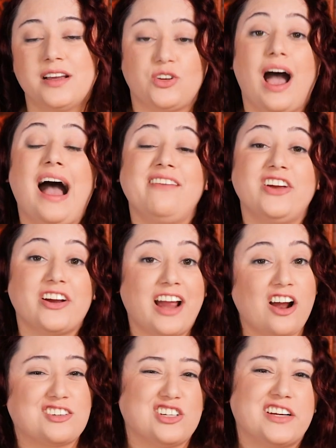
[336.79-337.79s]
So have your
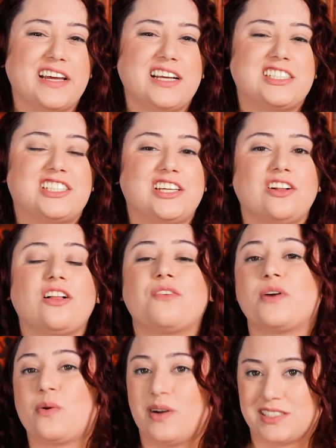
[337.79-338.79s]
character get a chill
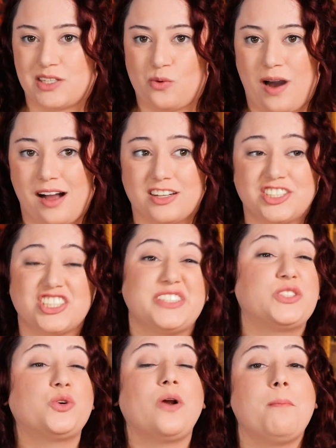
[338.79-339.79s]
every once in a while
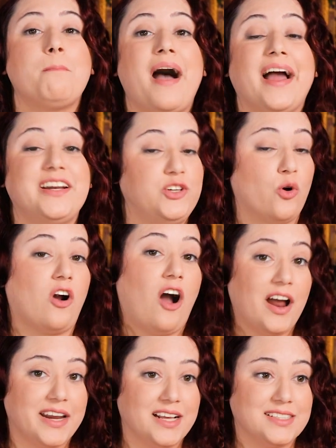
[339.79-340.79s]
just to remind your
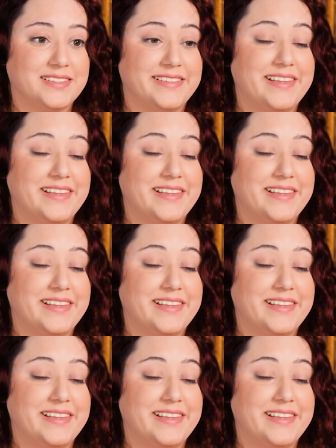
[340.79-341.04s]
audience